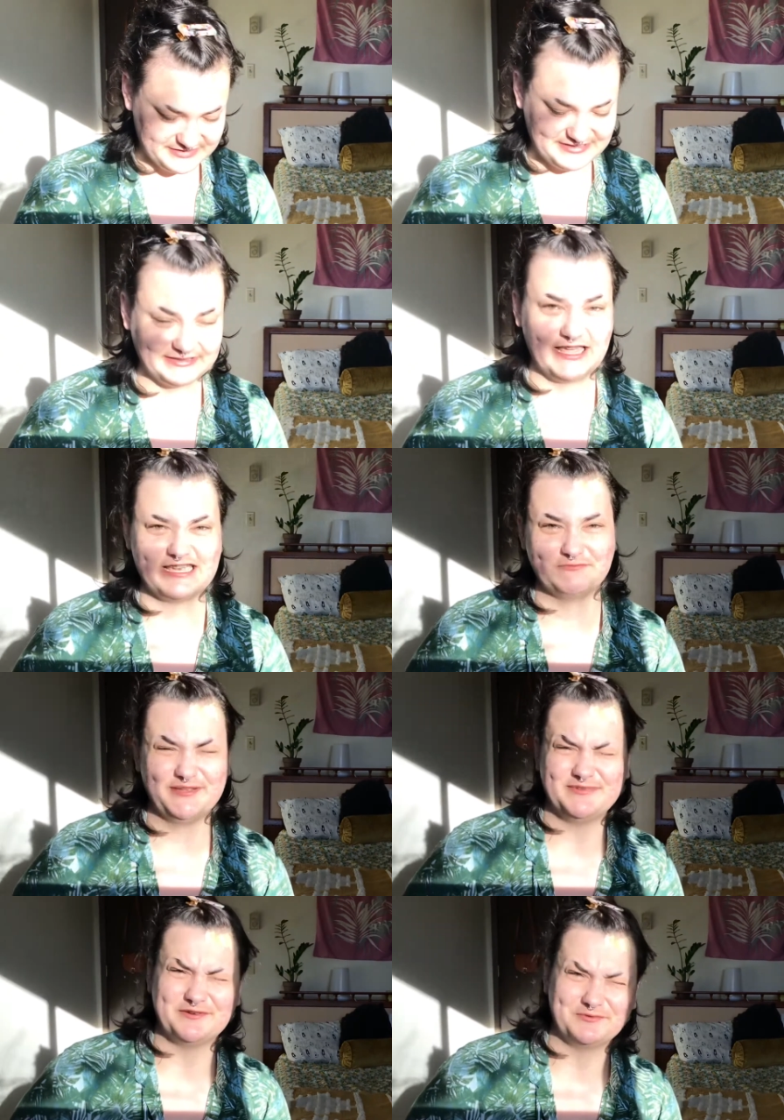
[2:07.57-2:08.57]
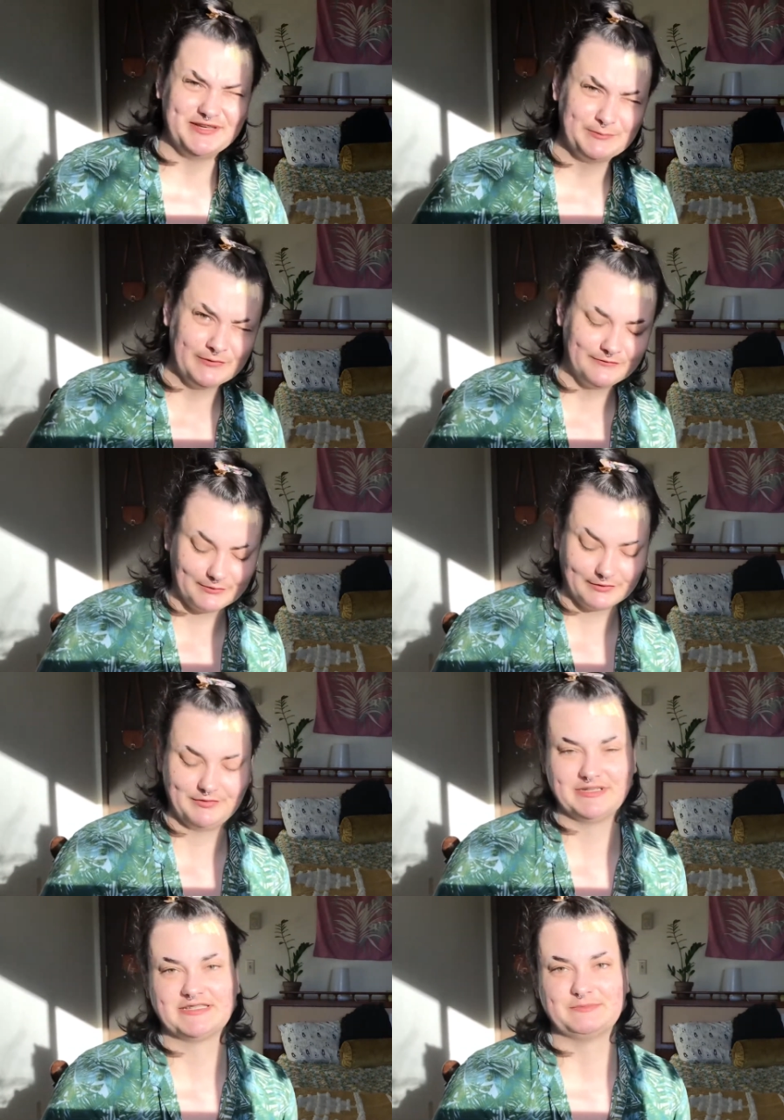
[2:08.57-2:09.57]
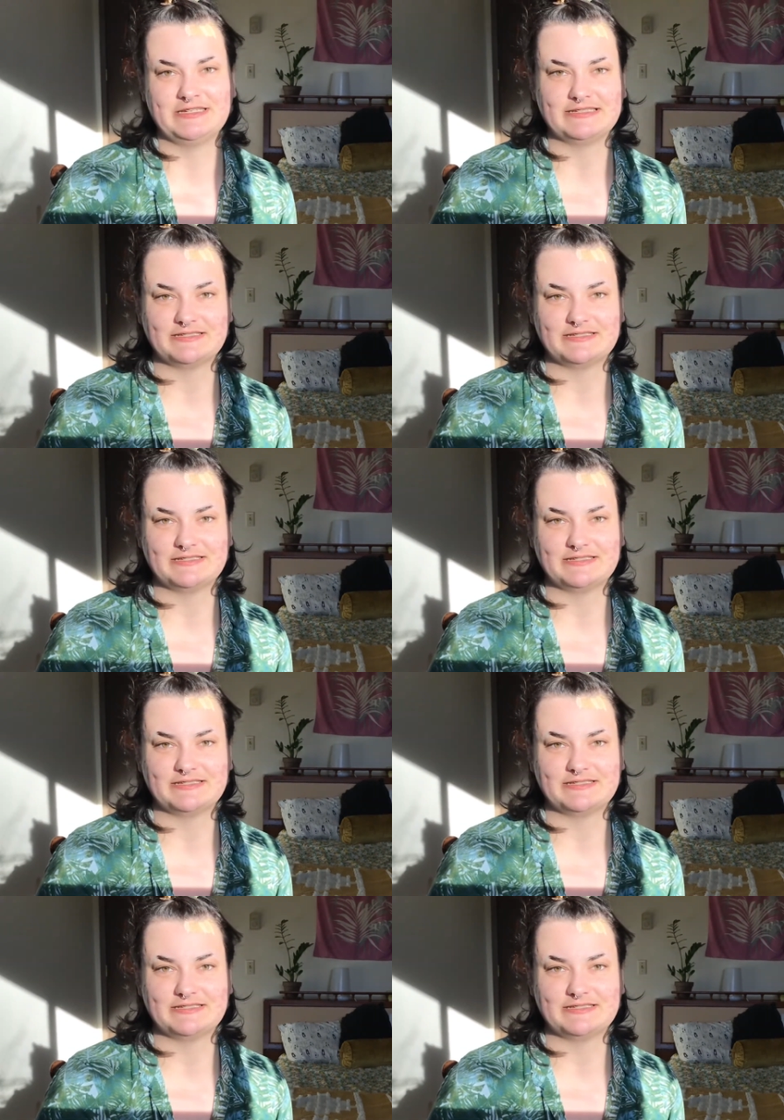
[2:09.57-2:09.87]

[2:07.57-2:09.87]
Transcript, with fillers: to like maybe a week before Christmas.